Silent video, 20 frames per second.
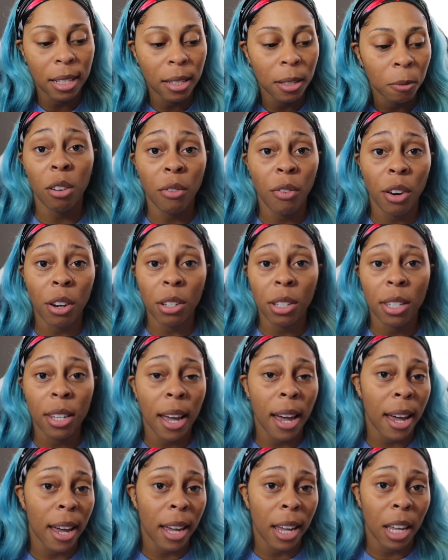If it's your first
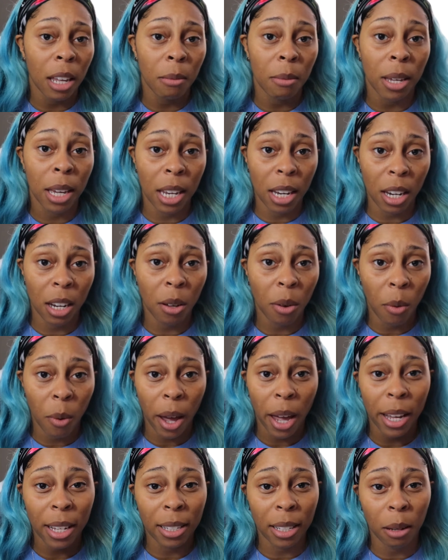time getting a
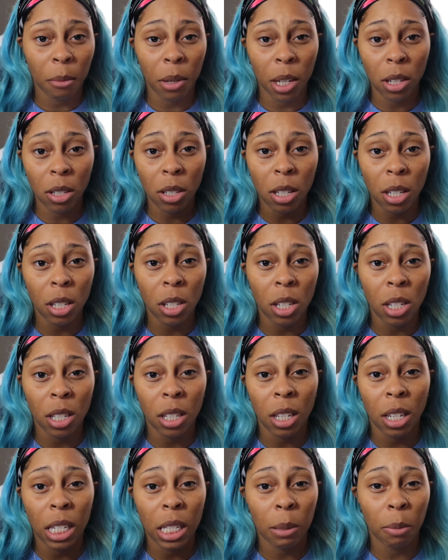wax, I'm here to
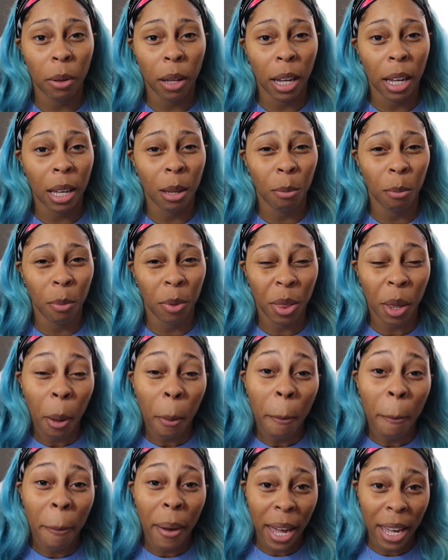just explain the
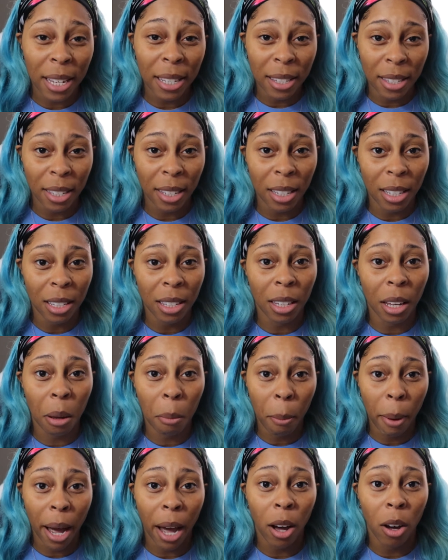basics
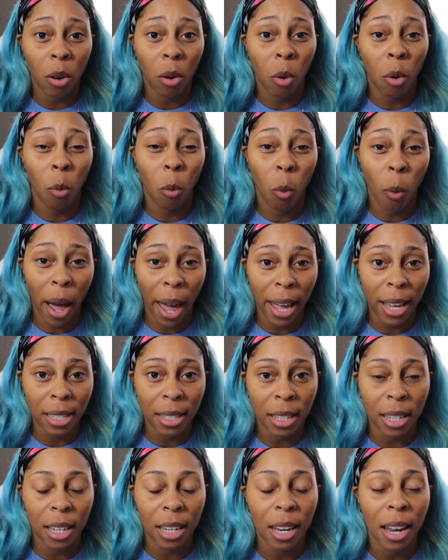about
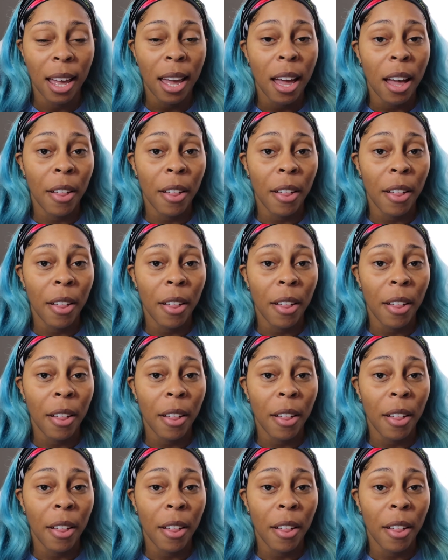waxing.